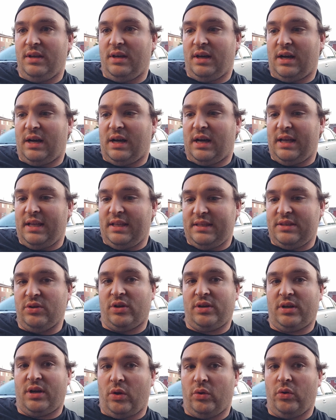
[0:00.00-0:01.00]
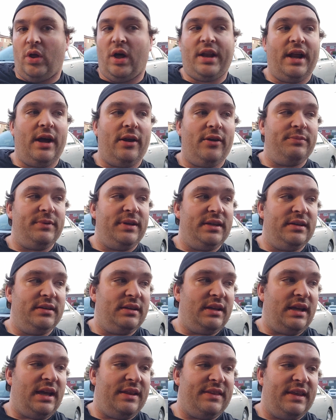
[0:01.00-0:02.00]
it took a lot out of me,
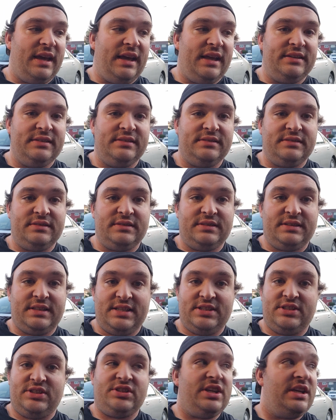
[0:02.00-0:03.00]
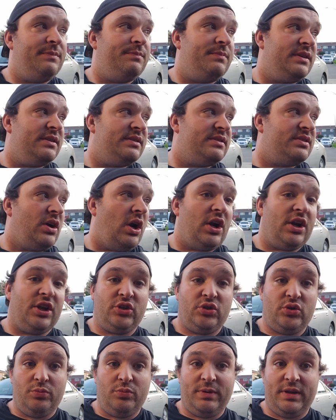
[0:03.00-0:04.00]
and then this Jeep is
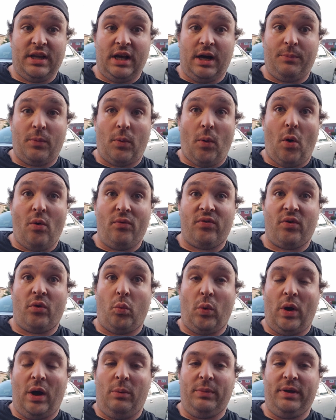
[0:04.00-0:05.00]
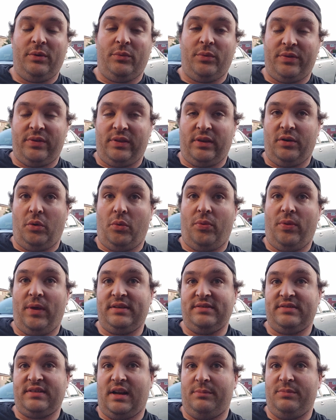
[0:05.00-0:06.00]
starting become overwhelming with little
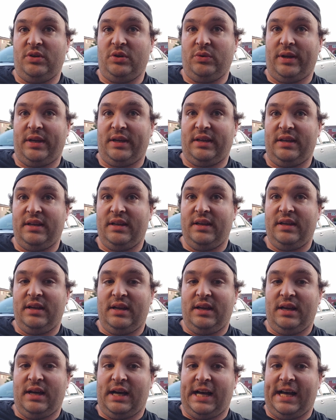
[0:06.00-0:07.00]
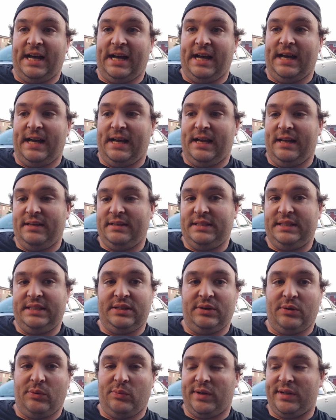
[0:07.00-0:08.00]
things that I'm doing.
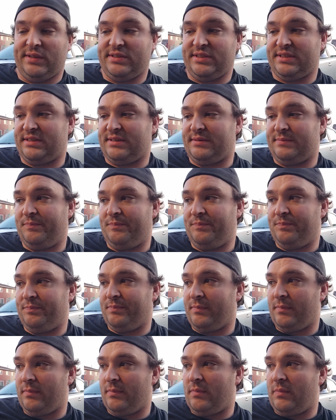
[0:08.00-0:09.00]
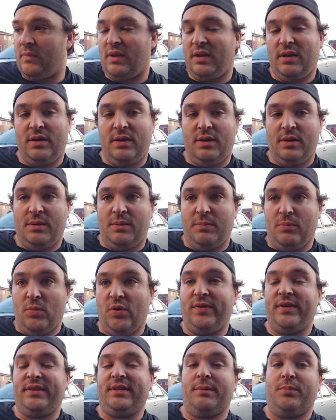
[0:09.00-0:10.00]
We're just
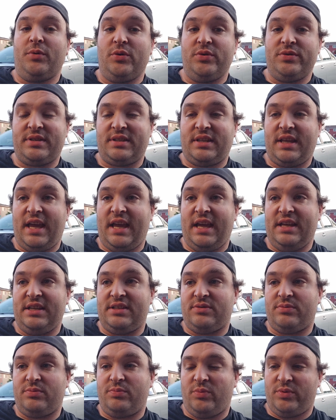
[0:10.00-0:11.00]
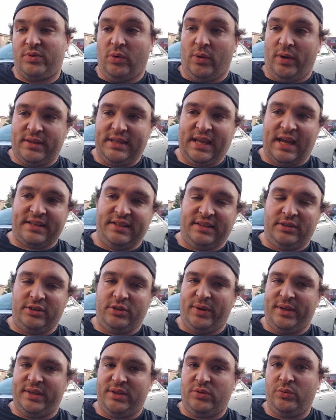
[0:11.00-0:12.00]
moving the boost gauge, technically
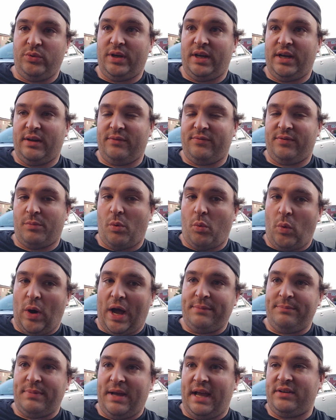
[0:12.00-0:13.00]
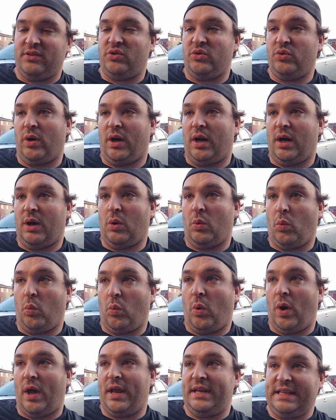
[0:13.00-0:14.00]
going to from a wideband to an
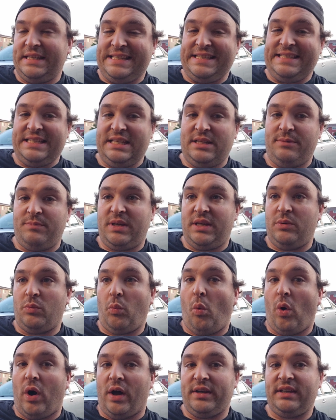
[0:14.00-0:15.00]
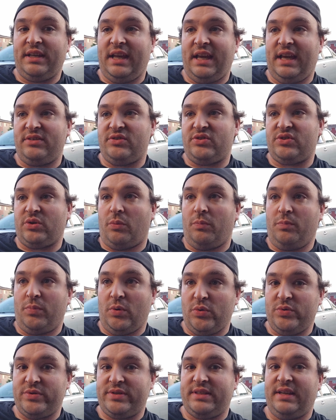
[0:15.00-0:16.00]
ECB-1 gauge, so
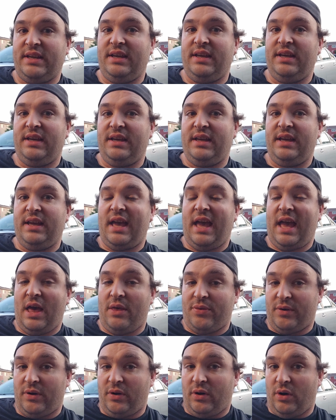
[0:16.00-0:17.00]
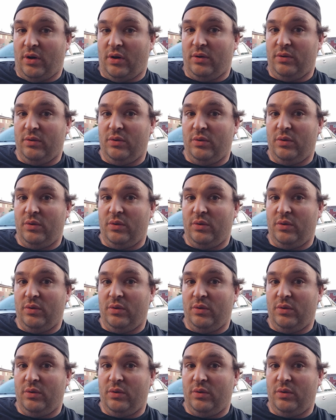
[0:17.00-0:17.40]
boost, ethanol,